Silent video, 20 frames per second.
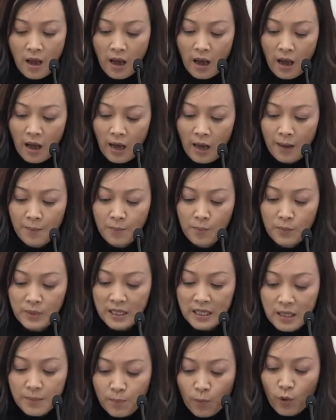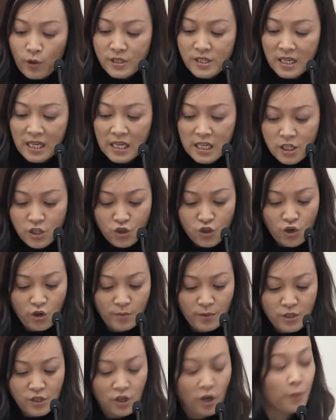Um, most East
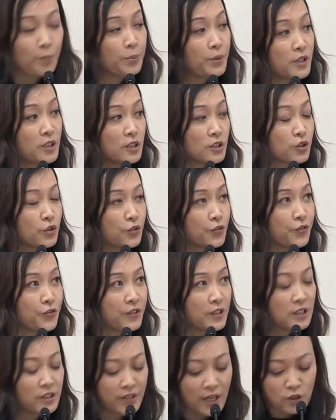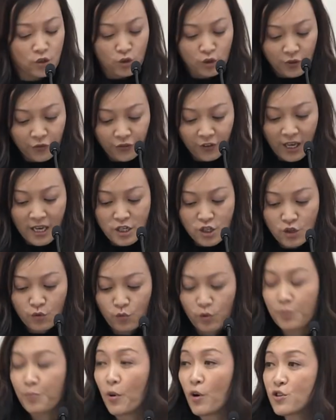Germans appealed to feel that unification
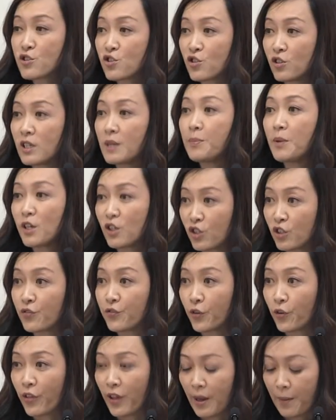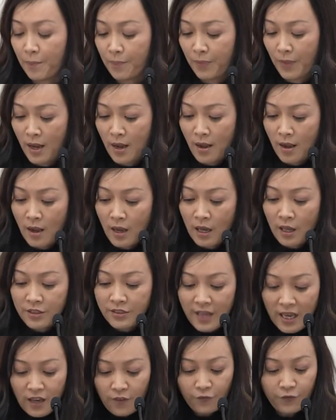would personally be good for them.
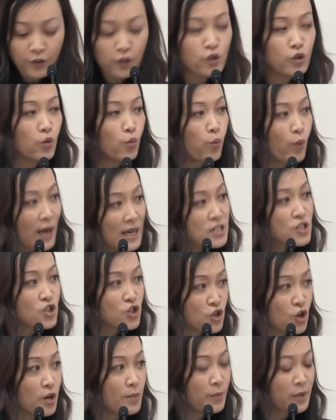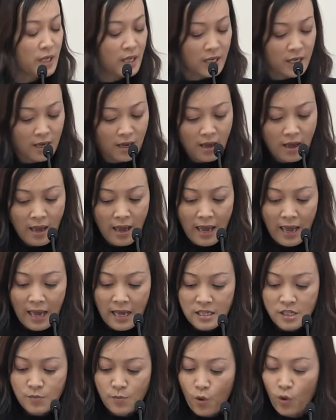They viewed West Germany
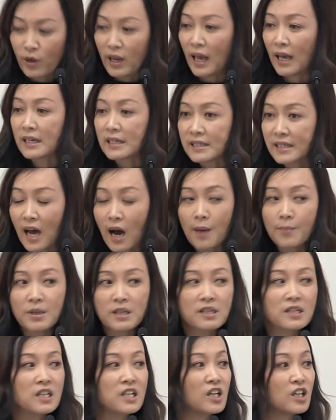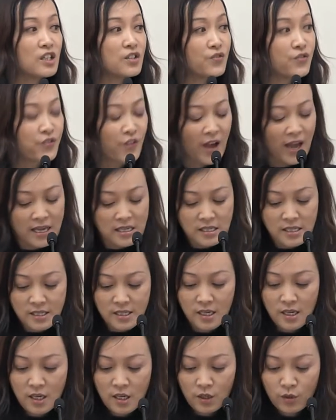as more economically
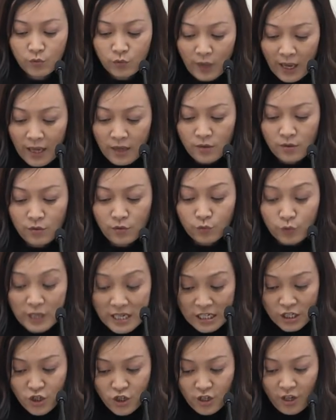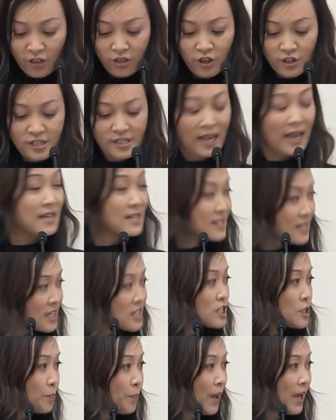advanced and rich, thus
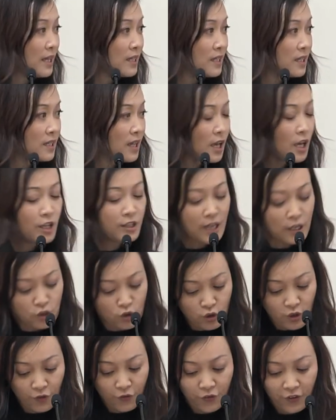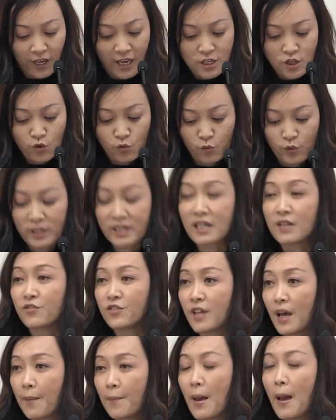anticipated that unification would
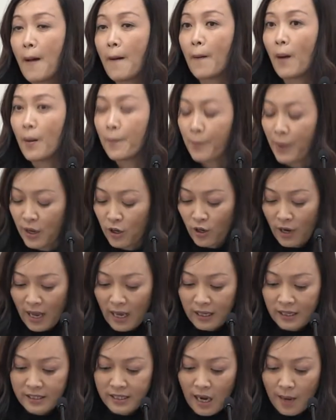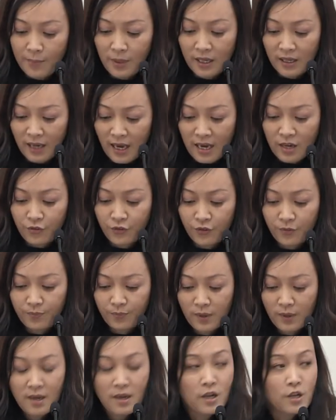give them a better economic life.
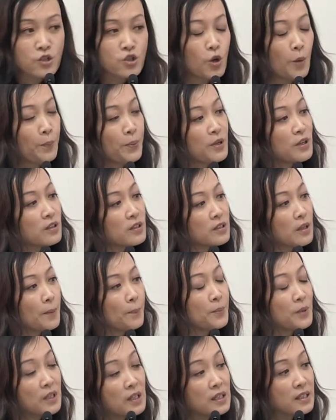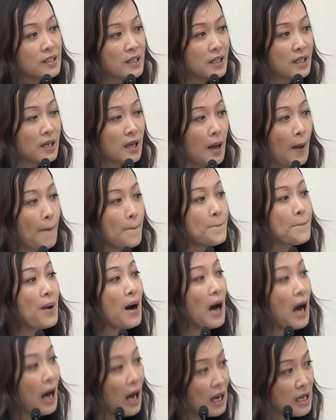So building
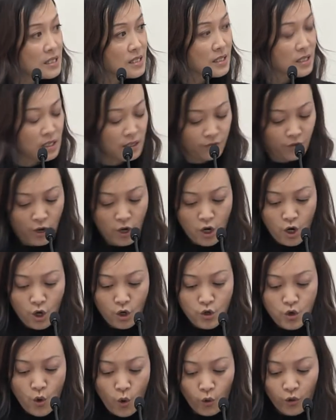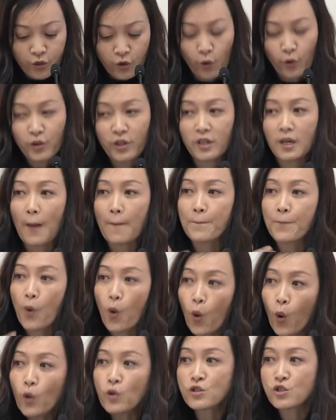positive North Korean
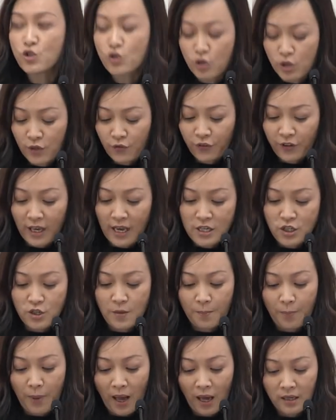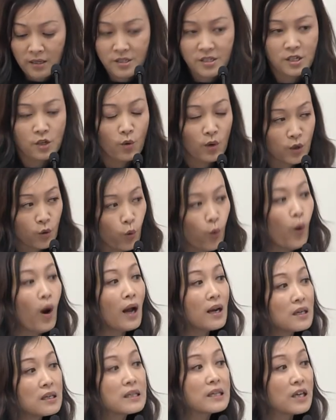post-unification policy or
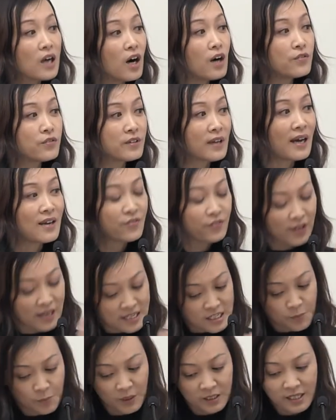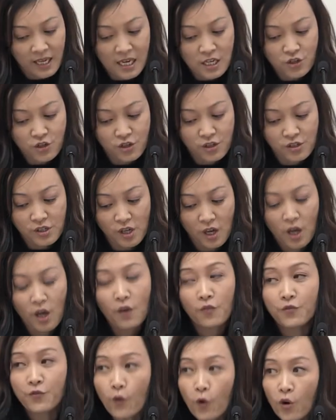quality of life expectations
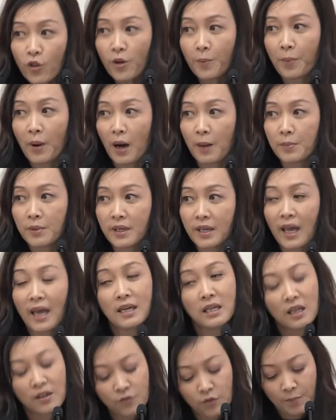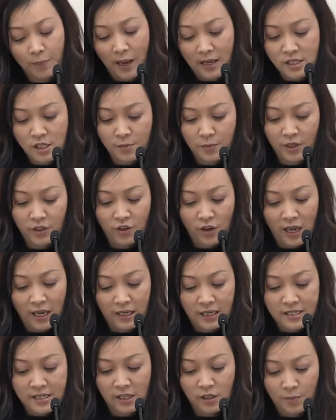for the public and even possibly the
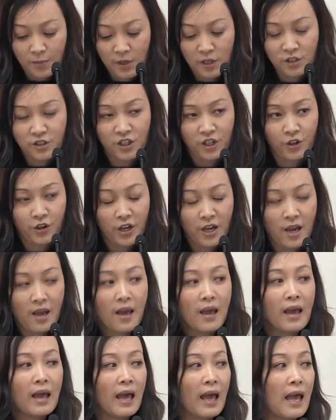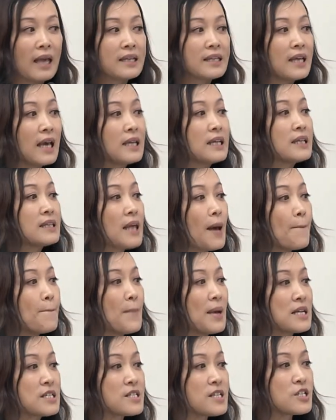elites and the military, and getting that
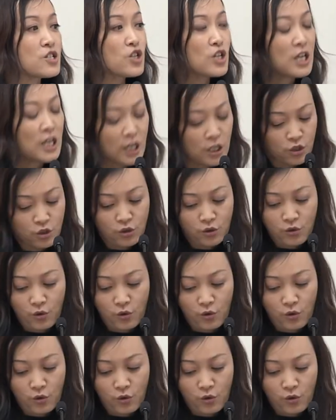message into